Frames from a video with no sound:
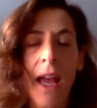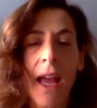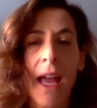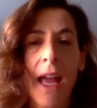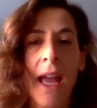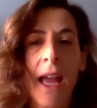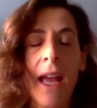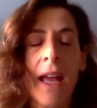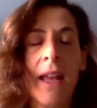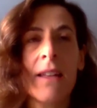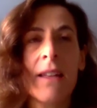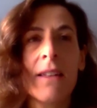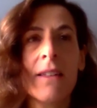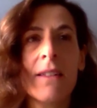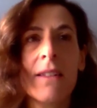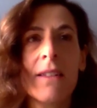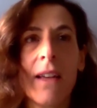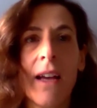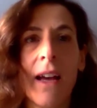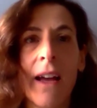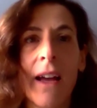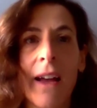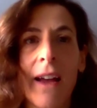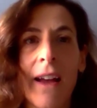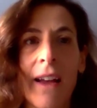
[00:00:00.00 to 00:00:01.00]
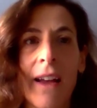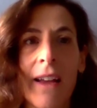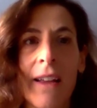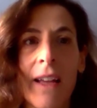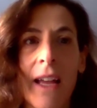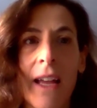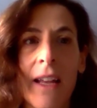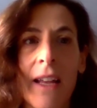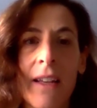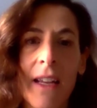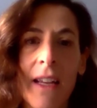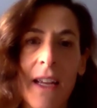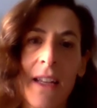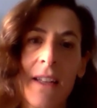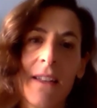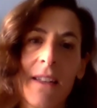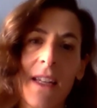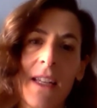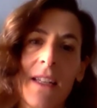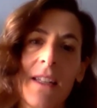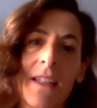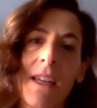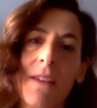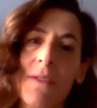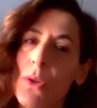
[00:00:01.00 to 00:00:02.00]
and
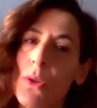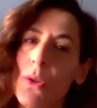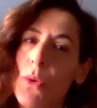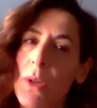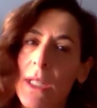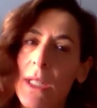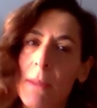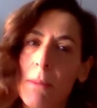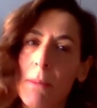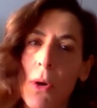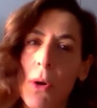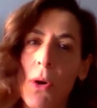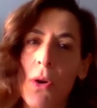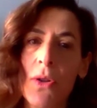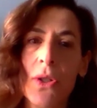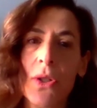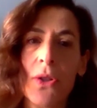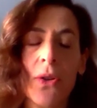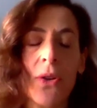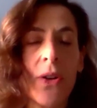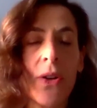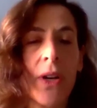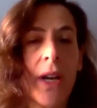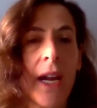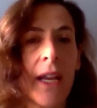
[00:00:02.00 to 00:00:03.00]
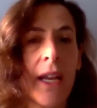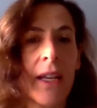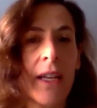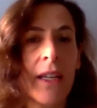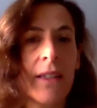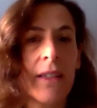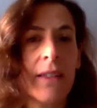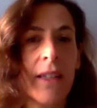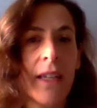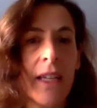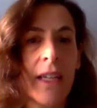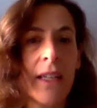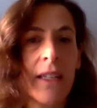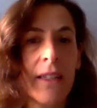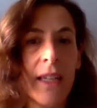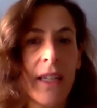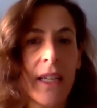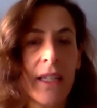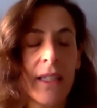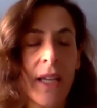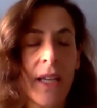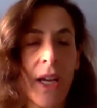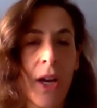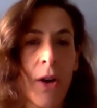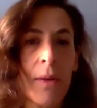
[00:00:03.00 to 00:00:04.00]
it gives you exposure, and
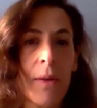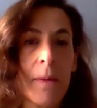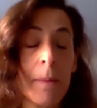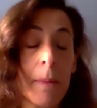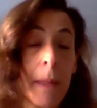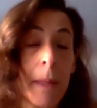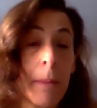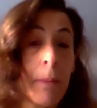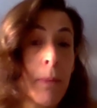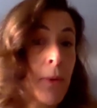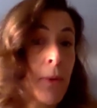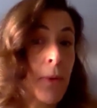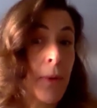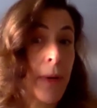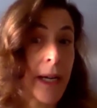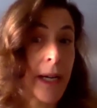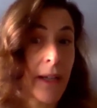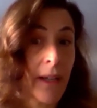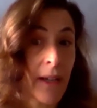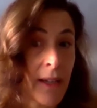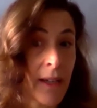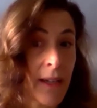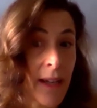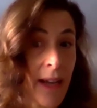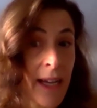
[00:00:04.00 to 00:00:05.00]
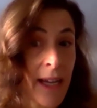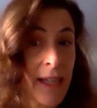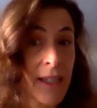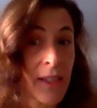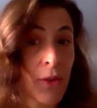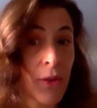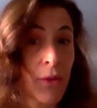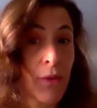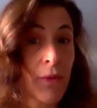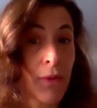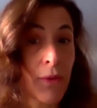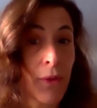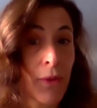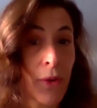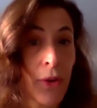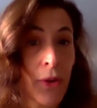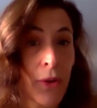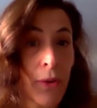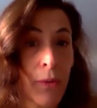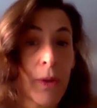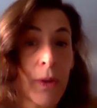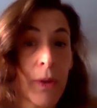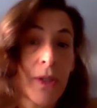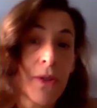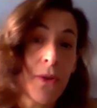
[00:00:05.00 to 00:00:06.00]
it helps people recognize you
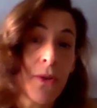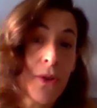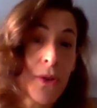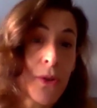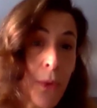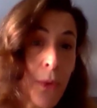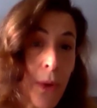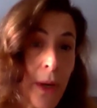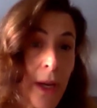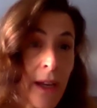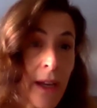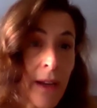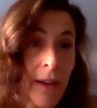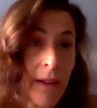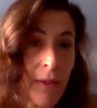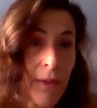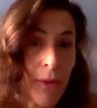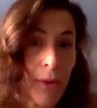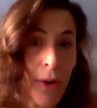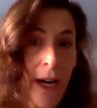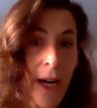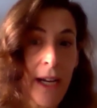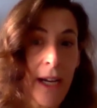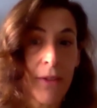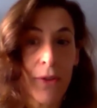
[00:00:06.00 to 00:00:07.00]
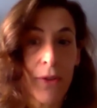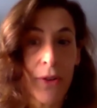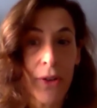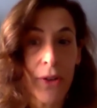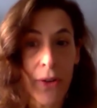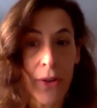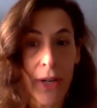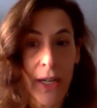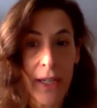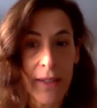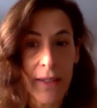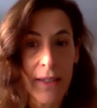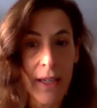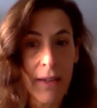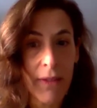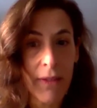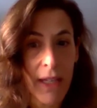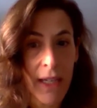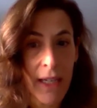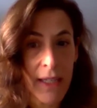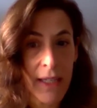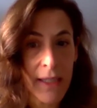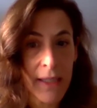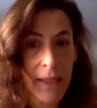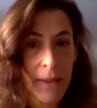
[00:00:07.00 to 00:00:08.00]
for what you're doing, right, for your
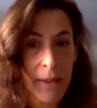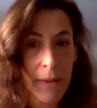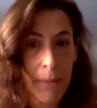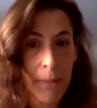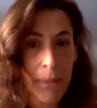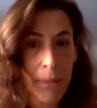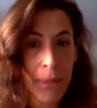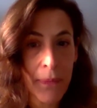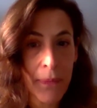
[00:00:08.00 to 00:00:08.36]
activities.